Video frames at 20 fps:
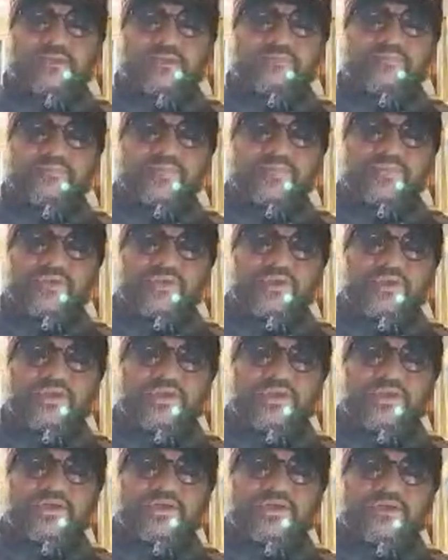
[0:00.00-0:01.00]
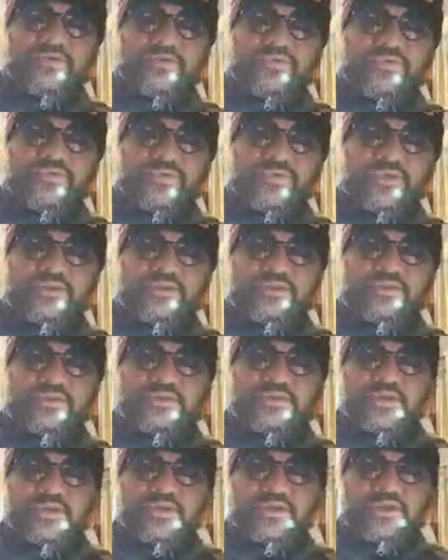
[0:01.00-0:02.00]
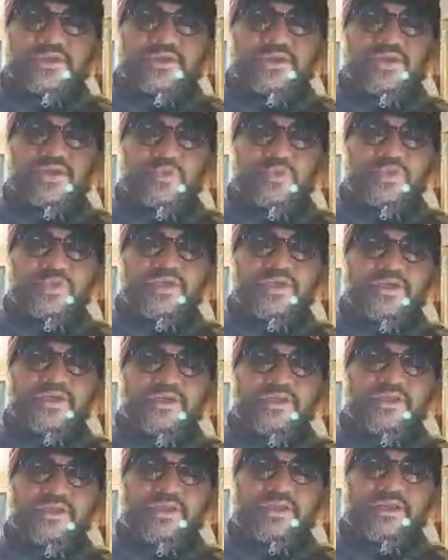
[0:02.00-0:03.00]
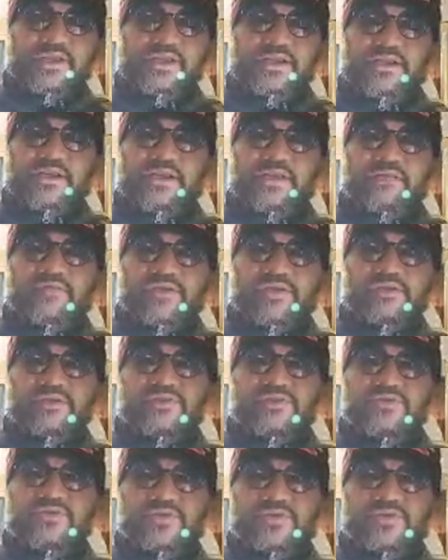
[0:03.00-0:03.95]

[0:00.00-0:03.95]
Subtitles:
he learned faith in humanity and reverence for